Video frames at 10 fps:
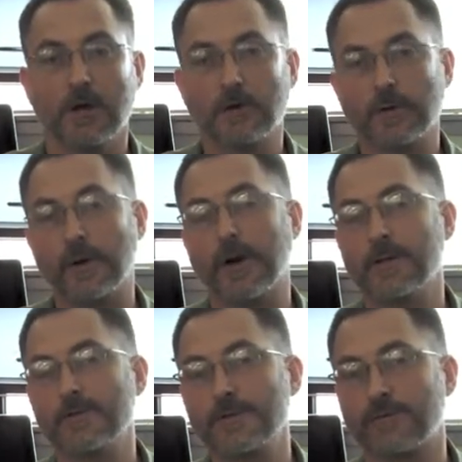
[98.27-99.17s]
Earlier I
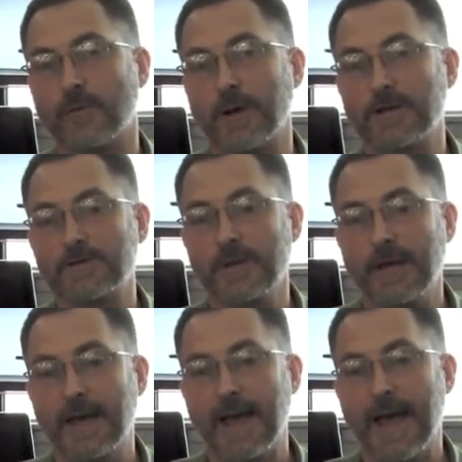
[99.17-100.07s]
used the phrase
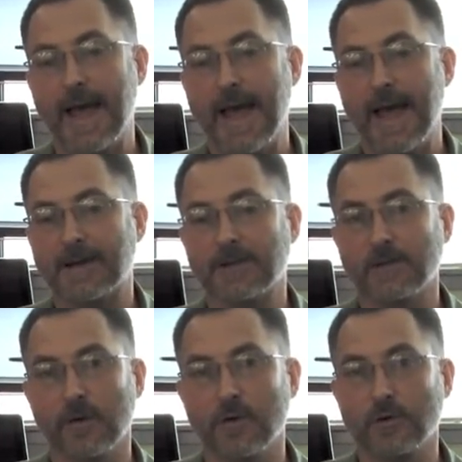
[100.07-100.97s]
acting
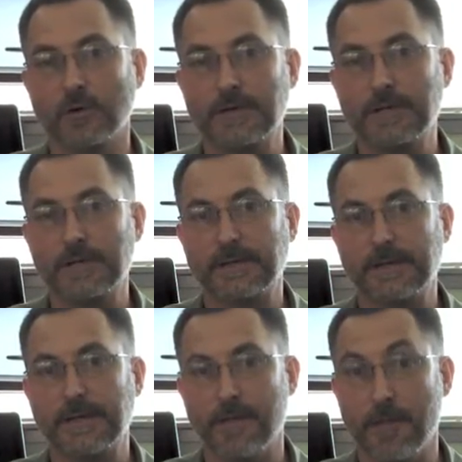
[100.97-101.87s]
locally
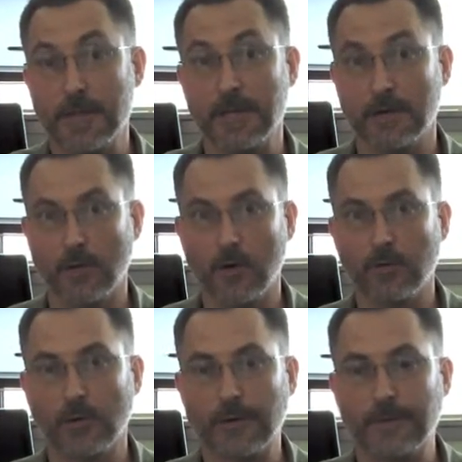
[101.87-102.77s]
and thinking
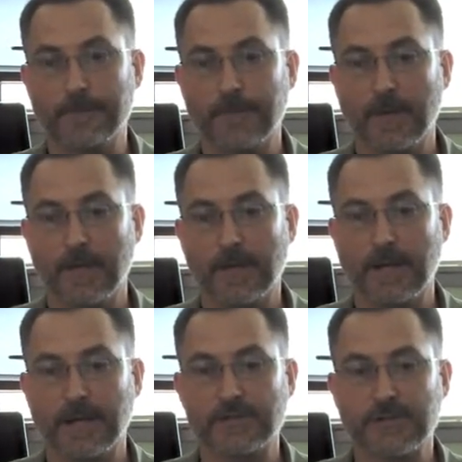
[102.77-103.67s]
globally,
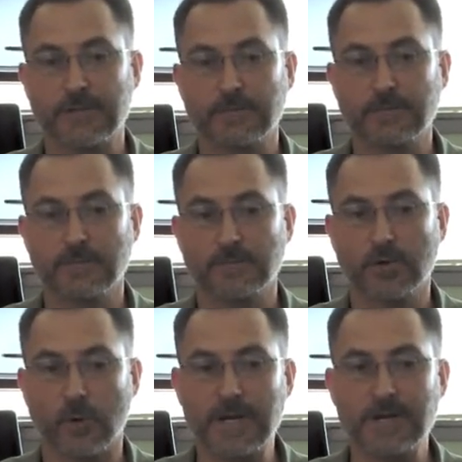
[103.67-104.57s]
and I said
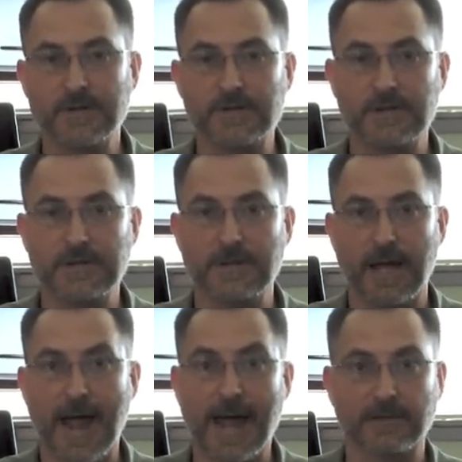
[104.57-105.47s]
green is the
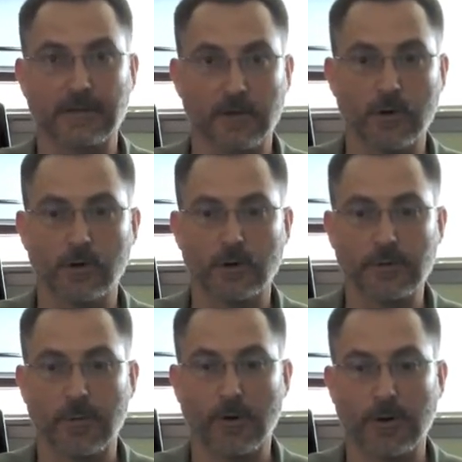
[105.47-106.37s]
acting
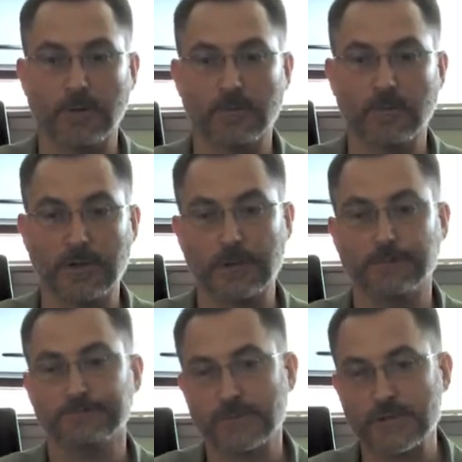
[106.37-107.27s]
locally part.
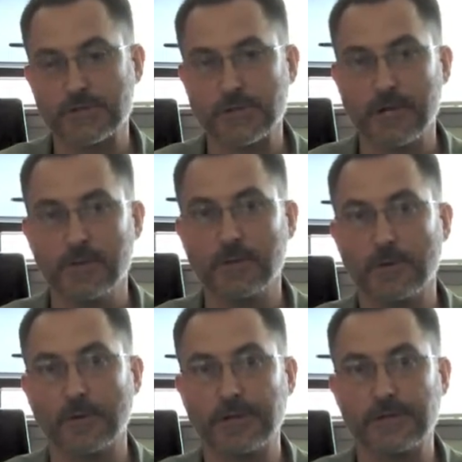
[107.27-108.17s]
Well,
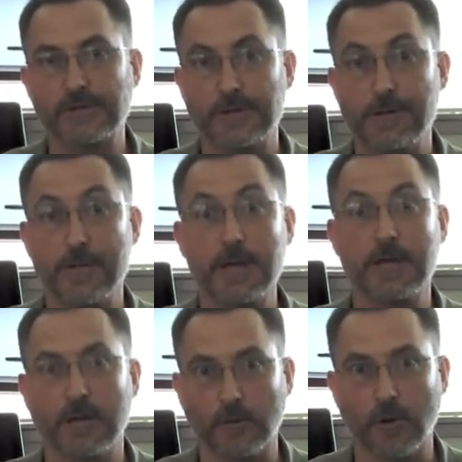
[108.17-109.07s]
sustainability is the
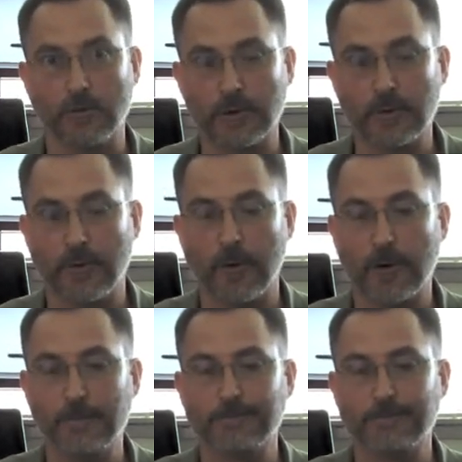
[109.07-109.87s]
thinking globally part.